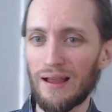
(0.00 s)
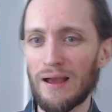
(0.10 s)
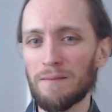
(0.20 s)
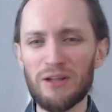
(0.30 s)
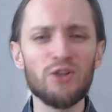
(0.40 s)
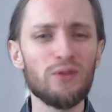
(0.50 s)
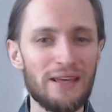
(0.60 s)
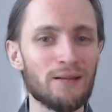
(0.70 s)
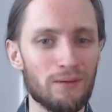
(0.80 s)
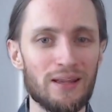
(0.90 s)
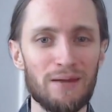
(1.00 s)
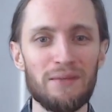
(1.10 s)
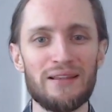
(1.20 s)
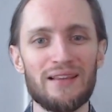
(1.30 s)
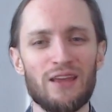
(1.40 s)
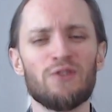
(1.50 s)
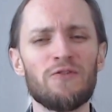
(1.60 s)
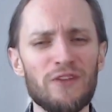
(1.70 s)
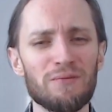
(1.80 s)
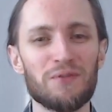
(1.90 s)
But you get what I mean, like you
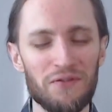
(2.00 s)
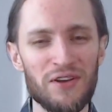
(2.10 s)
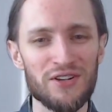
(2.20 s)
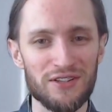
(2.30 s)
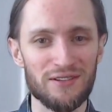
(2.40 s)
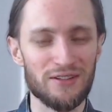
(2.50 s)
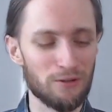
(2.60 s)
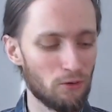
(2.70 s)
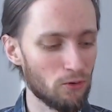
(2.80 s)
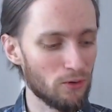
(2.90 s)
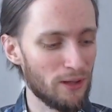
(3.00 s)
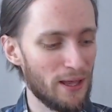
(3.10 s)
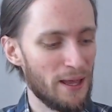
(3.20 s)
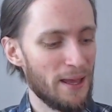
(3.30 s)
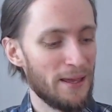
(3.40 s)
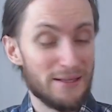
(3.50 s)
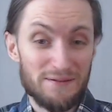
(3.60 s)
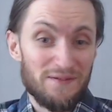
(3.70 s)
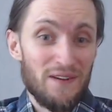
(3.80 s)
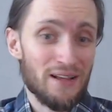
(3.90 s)
feel professional and cool. It's
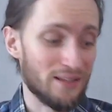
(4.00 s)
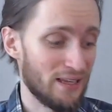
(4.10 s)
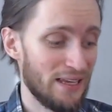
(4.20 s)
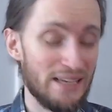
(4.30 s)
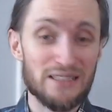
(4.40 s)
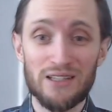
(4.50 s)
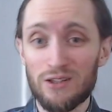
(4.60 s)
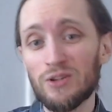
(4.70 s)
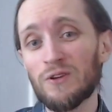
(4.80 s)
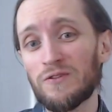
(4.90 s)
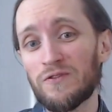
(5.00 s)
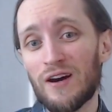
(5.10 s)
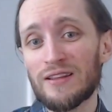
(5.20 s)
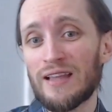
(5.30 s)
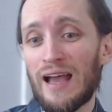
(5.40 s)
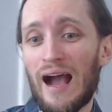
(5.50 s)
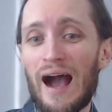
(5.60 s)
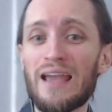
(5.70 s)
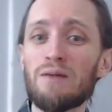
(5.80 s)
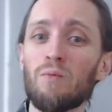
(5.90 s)
fun, it's a lot of fun.
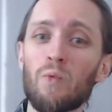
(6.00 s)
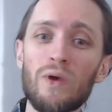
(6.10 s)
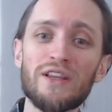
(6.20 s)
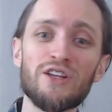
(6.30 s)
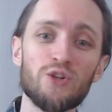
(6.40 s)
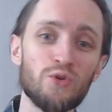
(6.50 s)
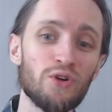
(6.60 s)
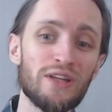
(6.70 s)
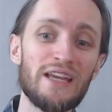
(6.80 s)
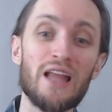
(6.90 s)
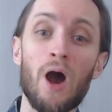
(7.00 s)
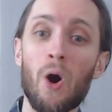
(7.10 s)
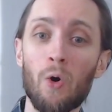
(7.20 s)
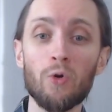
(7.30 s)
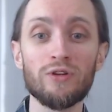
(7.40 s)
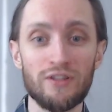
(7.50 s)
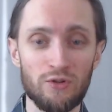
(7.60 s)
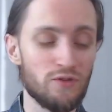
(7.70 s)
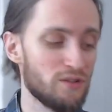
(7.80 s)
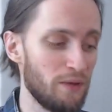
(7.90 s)
I am willing to donate a whole
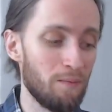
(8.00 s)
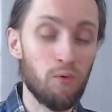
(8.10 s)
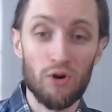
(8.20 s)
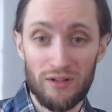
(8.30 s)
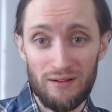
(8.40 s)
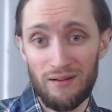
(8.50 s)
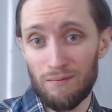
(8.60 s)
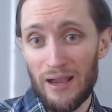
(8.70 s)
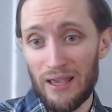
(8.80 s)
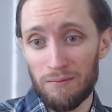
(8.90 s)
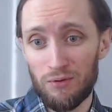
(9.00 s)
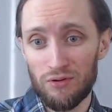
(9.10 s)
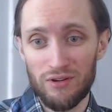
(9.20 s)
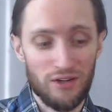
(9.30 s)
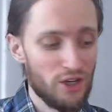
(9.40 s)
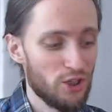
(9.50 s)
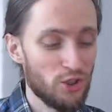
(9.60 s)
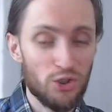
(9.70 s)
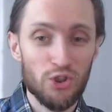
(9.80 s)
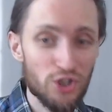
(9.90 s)
USB port in my computer
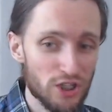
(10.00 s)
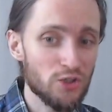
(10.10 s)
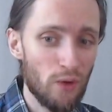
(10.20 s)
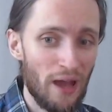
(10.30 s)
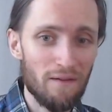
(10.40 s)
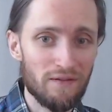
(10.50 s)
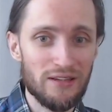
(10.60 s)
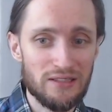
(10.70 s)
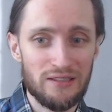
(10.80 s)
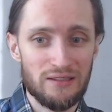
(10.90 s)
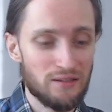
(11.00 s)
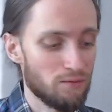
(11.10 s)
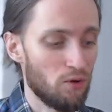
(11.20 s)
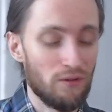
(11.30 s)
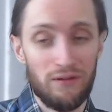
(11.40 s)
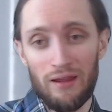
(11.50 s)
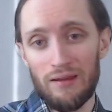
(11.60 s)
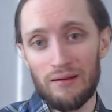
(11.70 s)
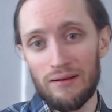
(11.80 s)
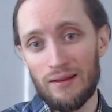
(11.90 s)
just to have this small
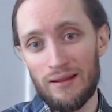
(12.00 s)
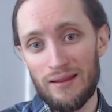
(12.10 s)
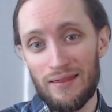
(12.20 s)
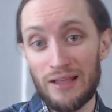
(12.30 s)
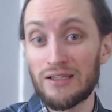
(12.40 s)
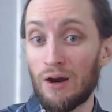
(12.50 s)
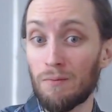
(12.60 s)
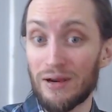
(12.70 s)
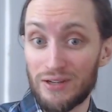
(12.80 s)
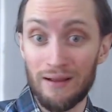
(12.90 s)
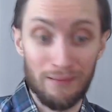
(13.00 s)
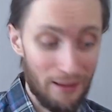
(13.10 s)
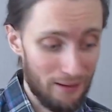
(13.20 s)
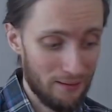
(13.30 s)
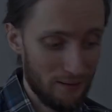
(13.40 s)
thing. That's how much I like it.